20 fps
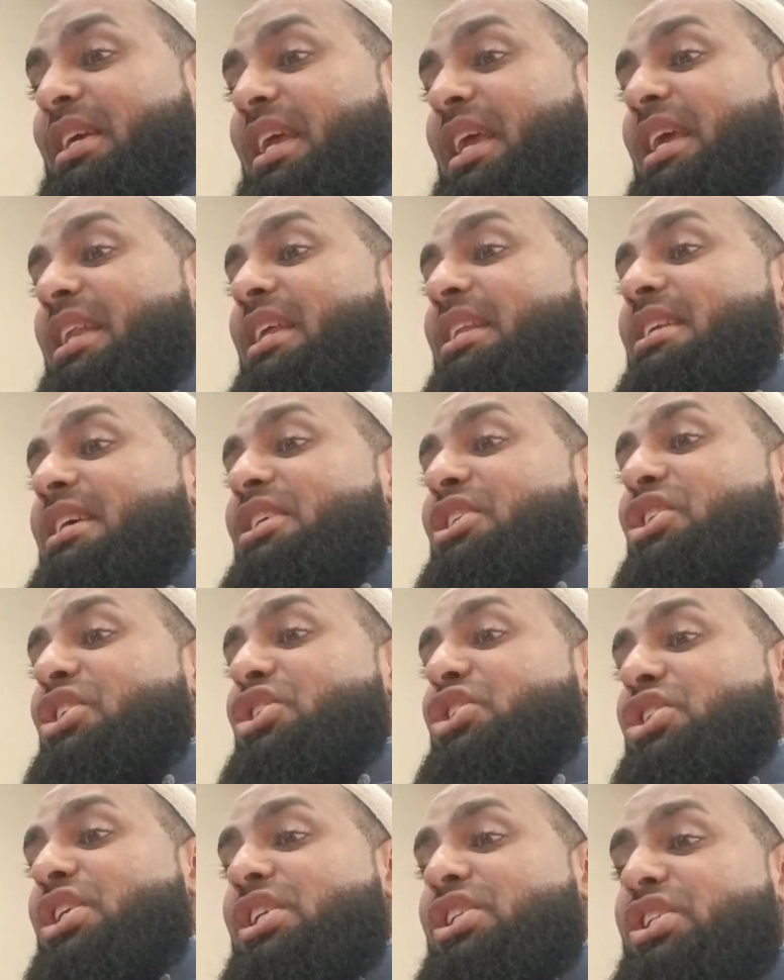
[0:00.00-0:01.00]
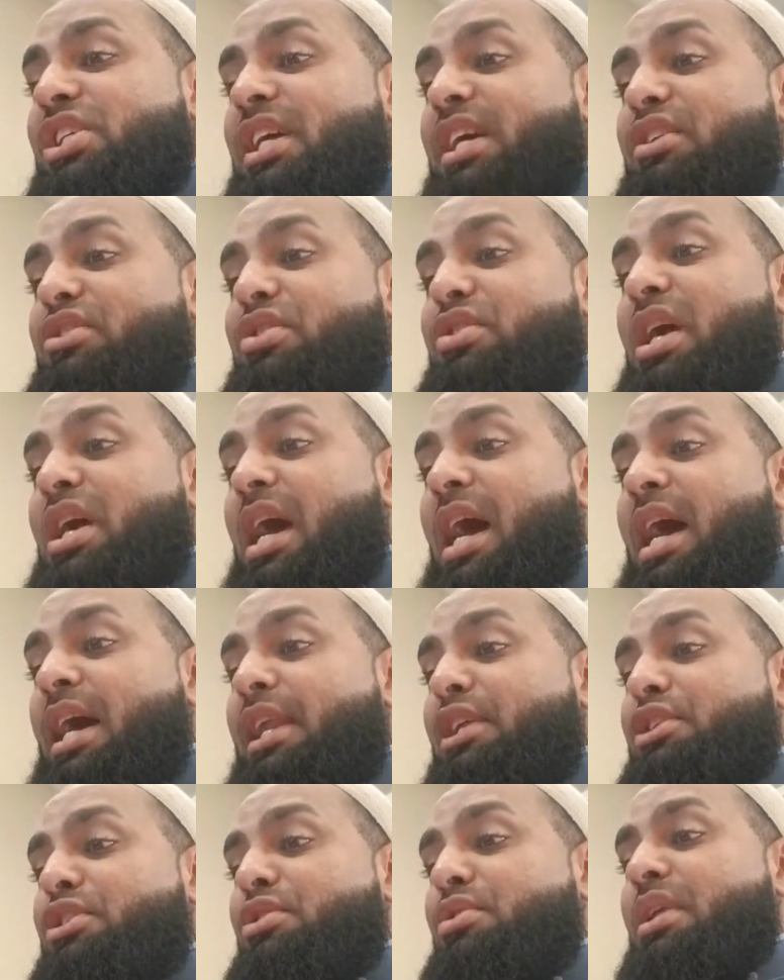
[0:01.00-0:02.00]
In addition, she checks her
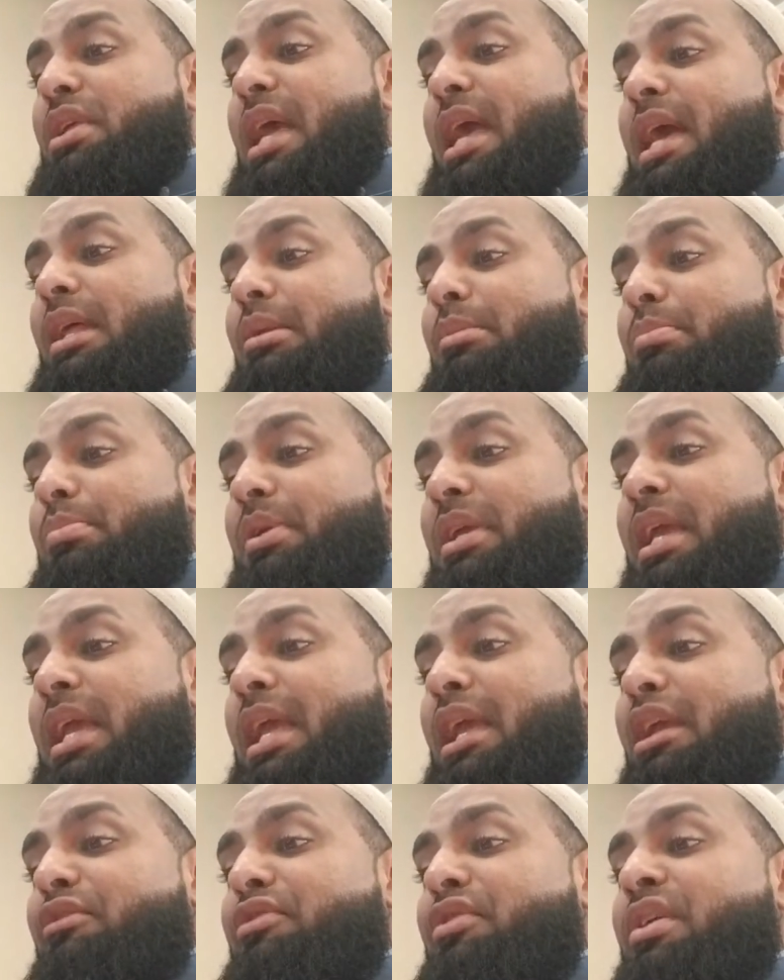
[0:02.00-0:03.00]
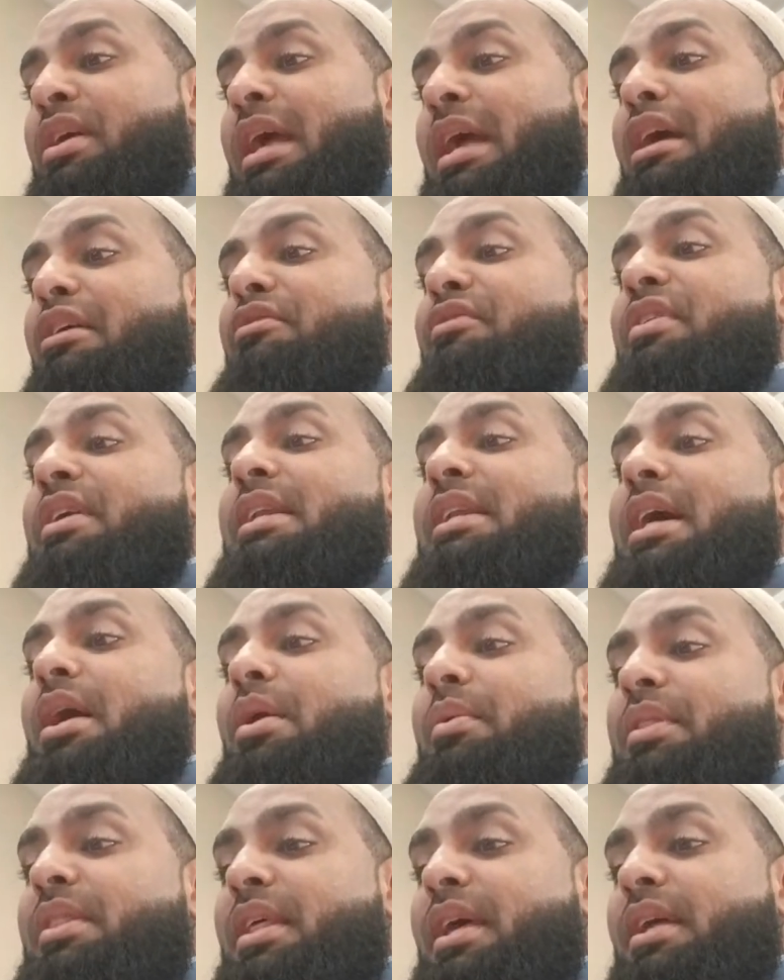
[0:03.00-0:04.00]
attitude and behavior every
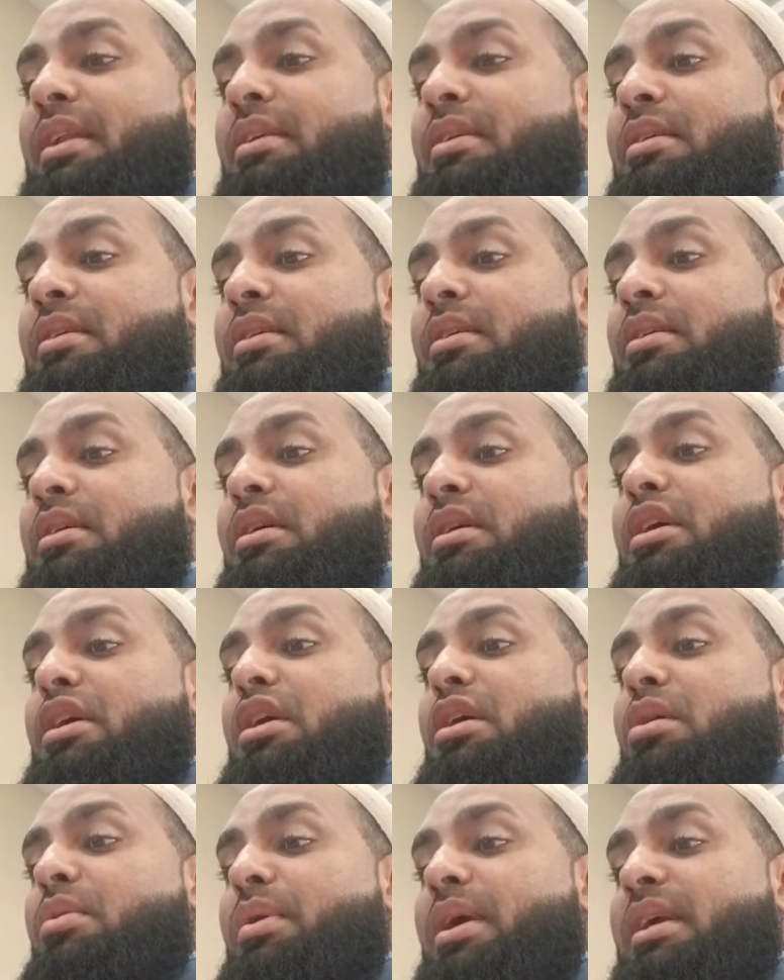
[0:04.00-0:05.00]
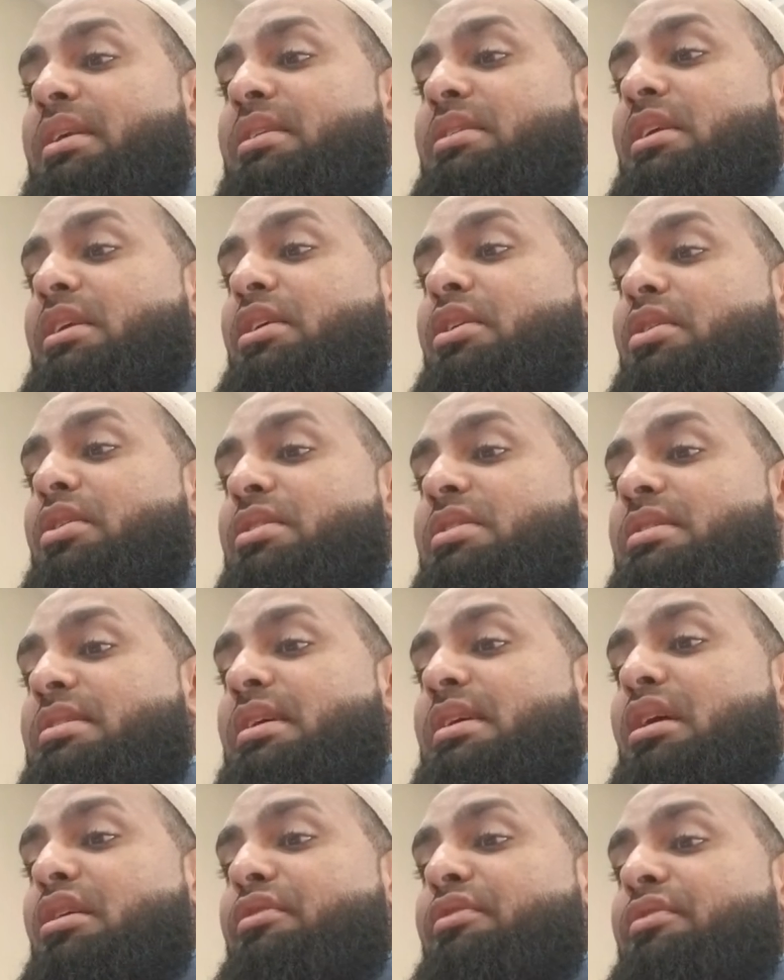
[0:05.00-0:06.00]
now and then, correcting
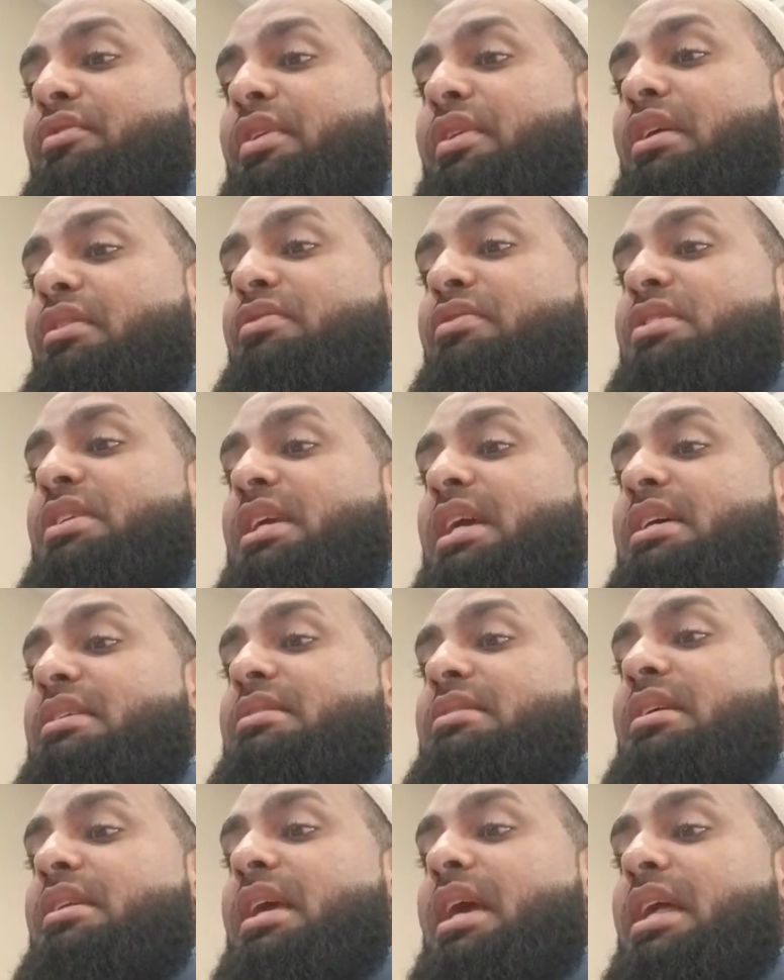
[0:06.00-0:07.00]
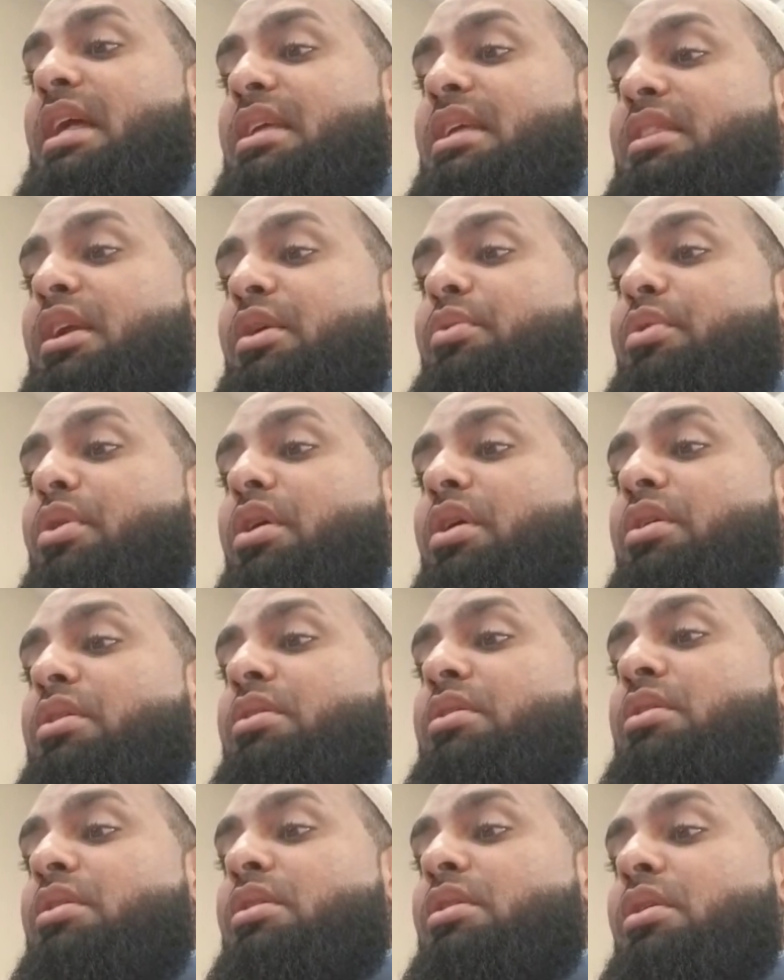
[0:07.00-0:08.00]
herself if she has done anything wrong
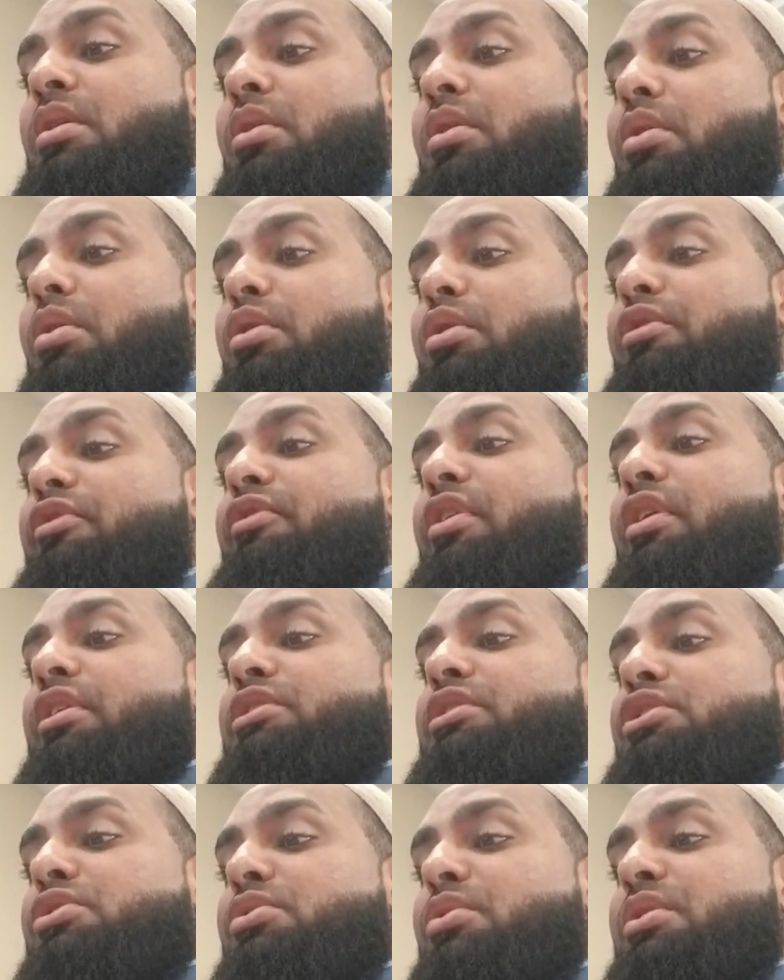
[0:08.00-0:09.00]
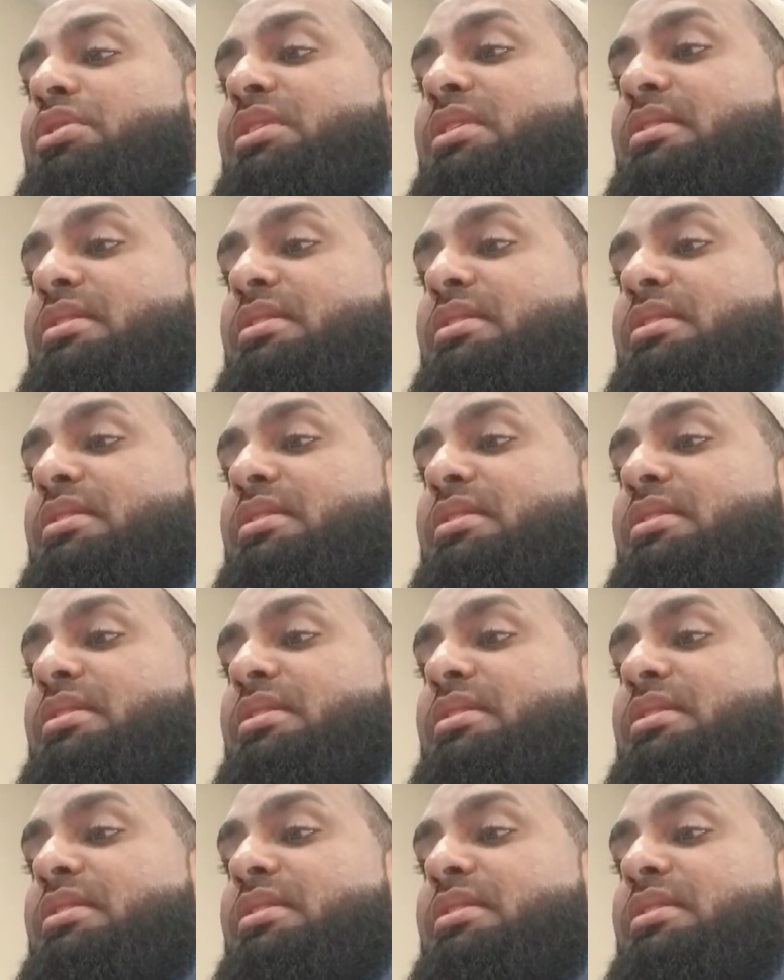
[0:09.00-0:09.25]
or fallen short in